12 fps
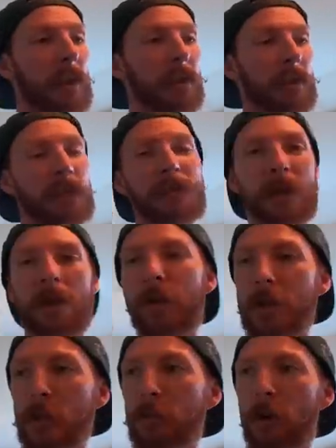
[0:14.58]
this video
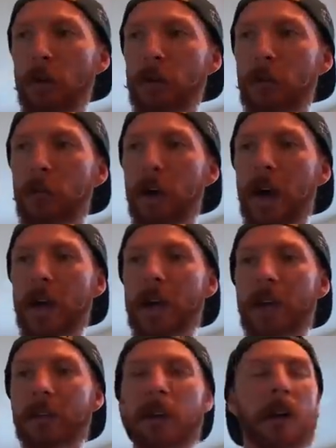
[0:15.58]
is sparked
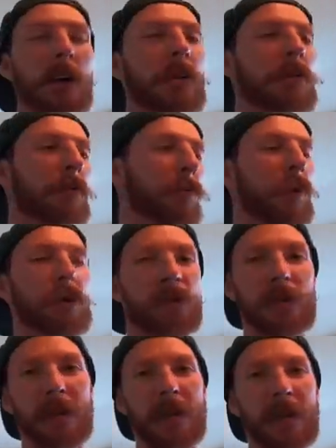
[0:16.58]
by tons of
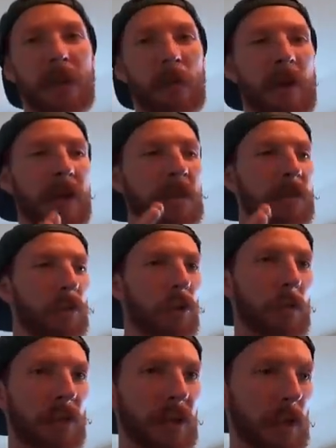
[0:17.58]
questions I get on my
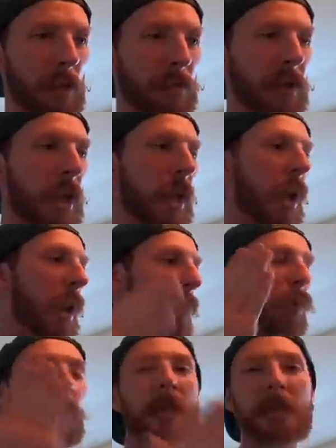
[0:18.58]
Instagram DMs,
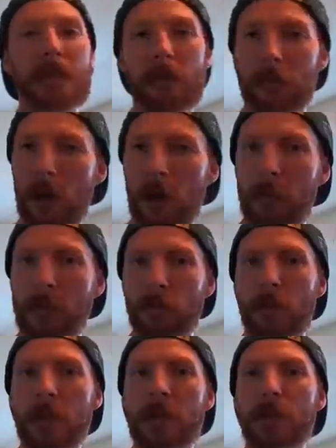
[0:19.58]
plenty of comments
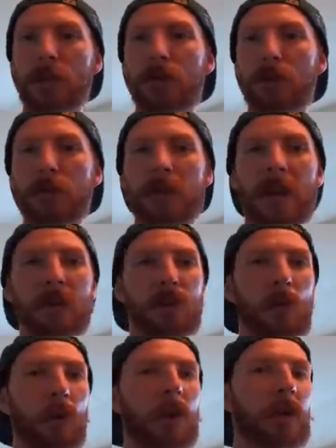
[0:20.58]
within the YouTube
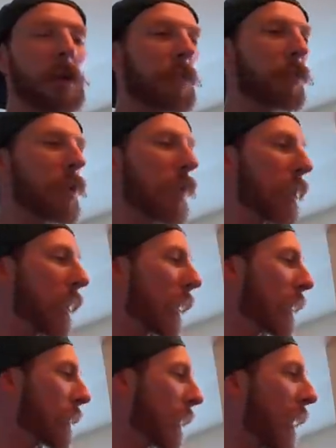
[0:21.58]
section. We're going to cover
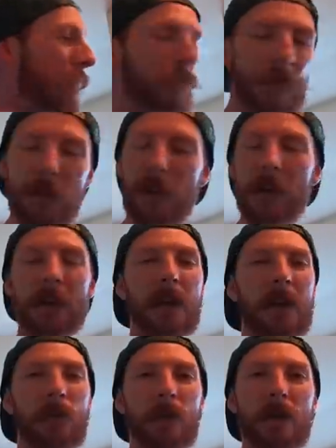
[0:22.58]
everything
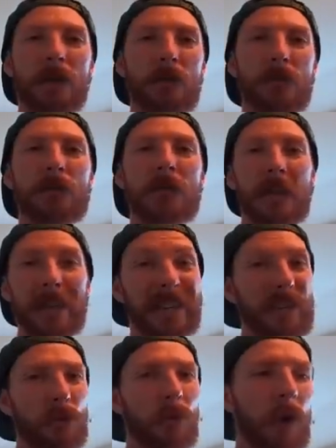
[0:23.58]
we use
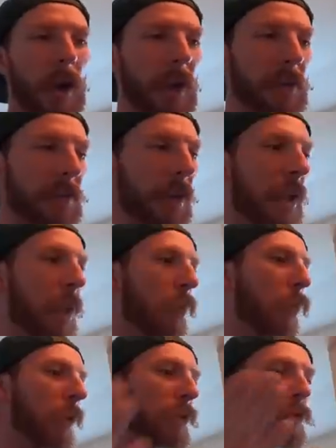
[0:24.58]
gear-wise,
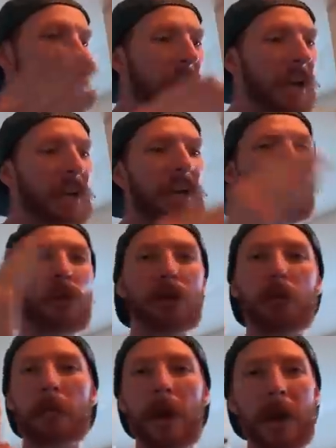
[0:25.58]
what you may need, what
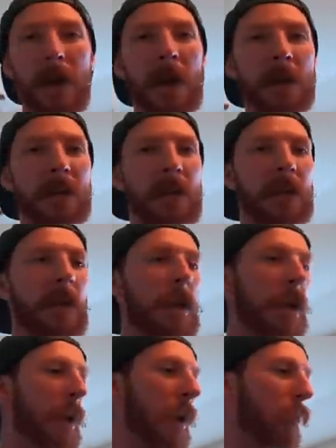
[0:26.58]
you may not need.
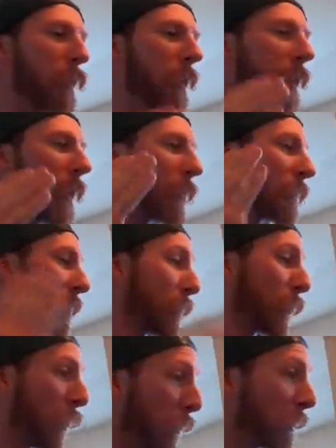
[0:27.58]
We're going to cover some
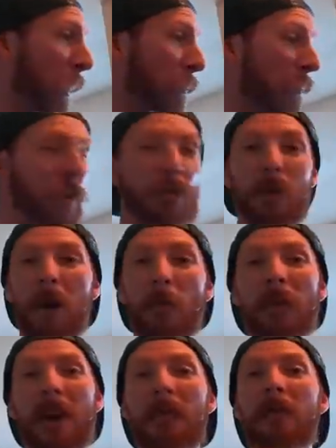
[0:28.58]
pro tips that you
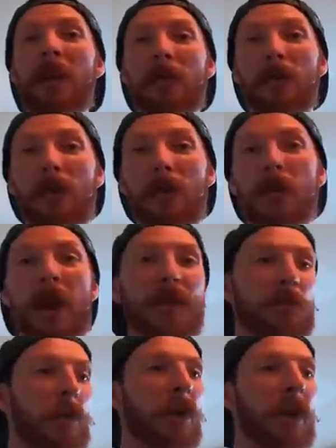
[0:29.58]
probably have never heard,
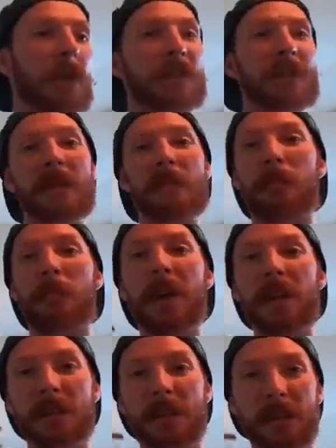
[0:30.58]
as well as the
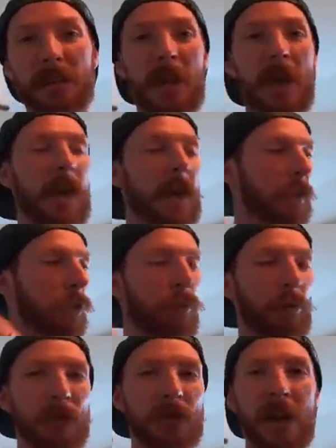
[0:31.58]
basics,
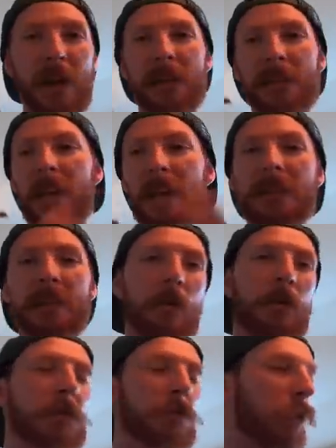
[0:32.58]
GoPro settings,
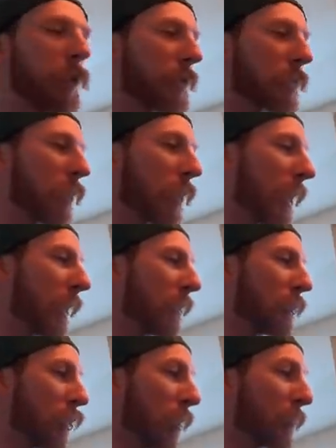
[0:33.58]
etc. So let's go ahead
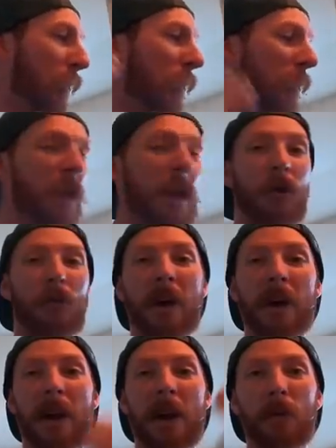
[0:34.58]
and jump in.
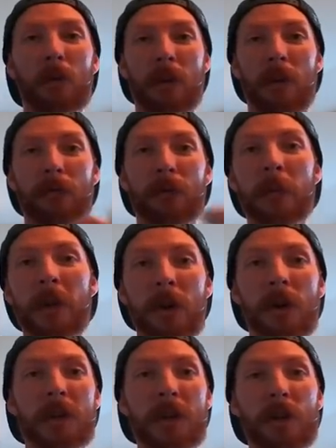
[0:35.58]
Right now we are filming on the